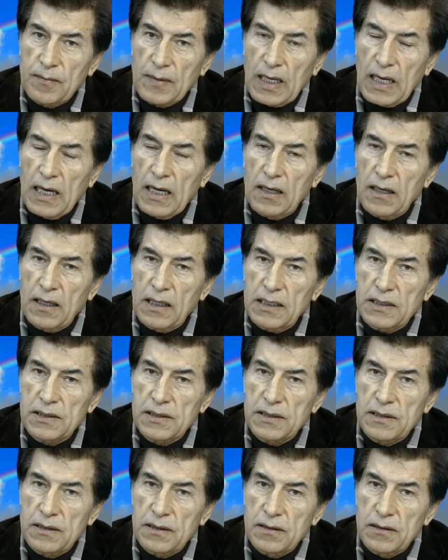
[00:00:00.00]

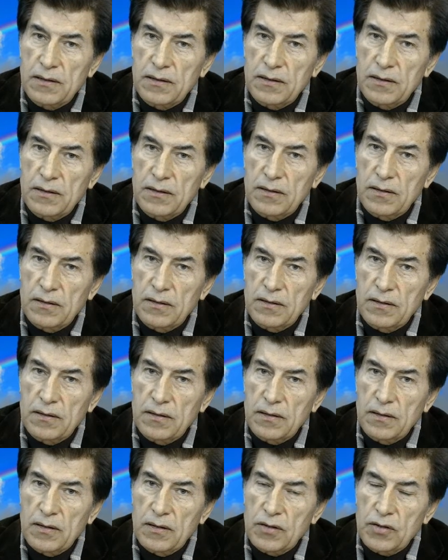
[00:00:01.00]
unless
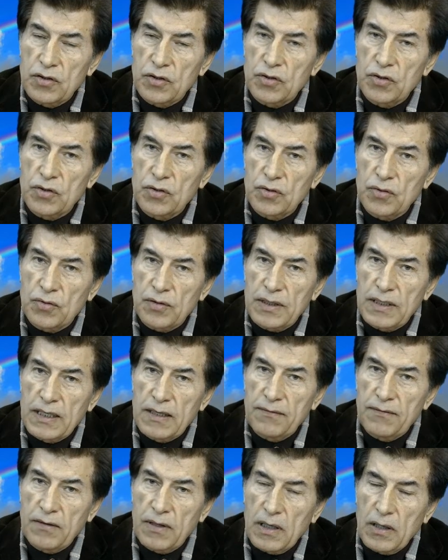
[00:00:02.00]
you
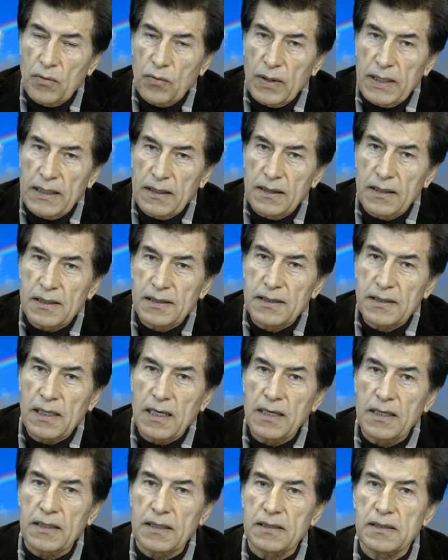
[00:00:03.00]
give away the
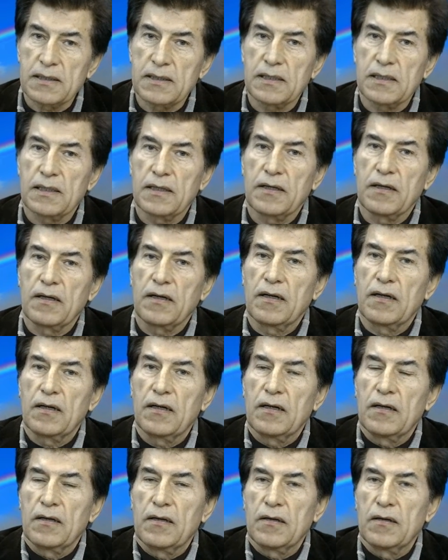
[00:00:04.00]
signs
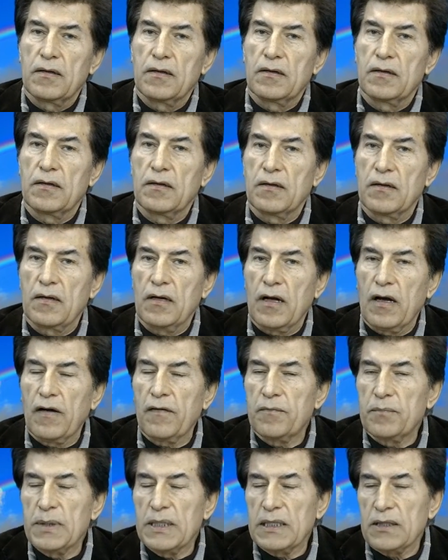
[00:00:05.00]
of
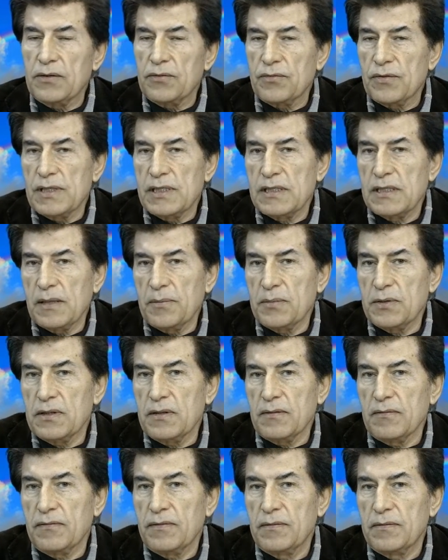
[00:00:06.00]
being
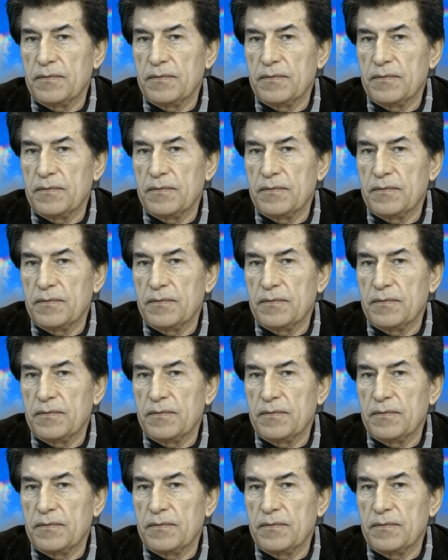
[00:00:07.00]
receptive.